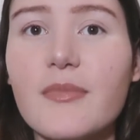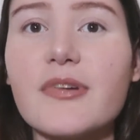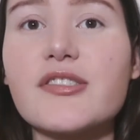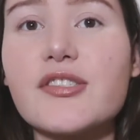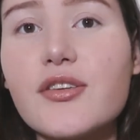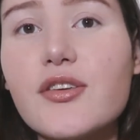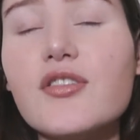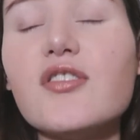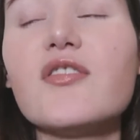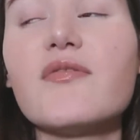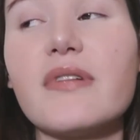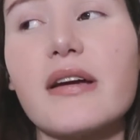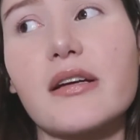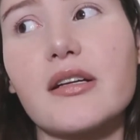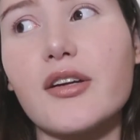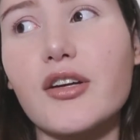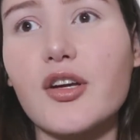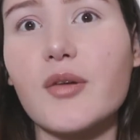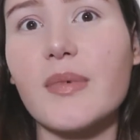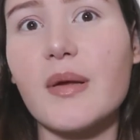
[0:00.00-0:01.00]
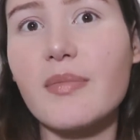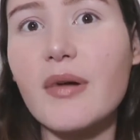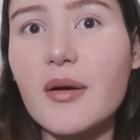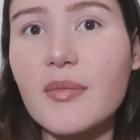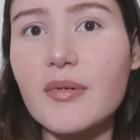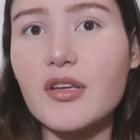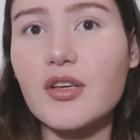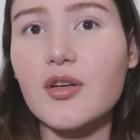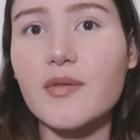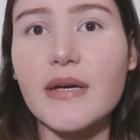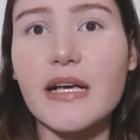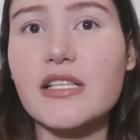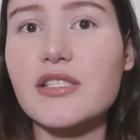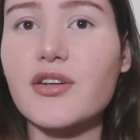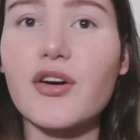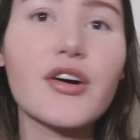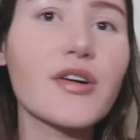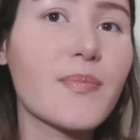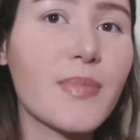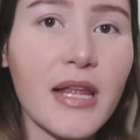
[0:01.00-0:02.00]
but to you, regular could be barbecue
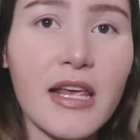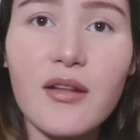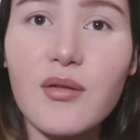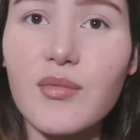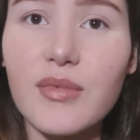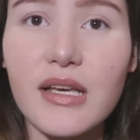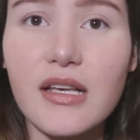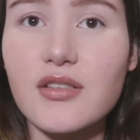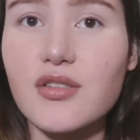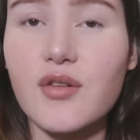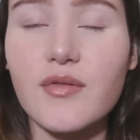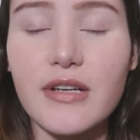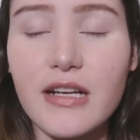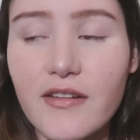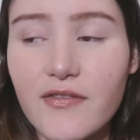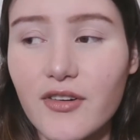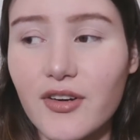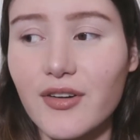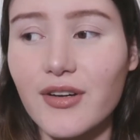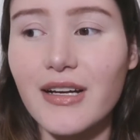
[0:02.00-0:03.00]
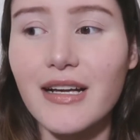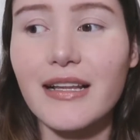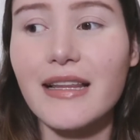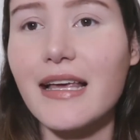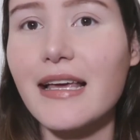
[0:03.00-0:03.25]
wings or plain wings or whatever.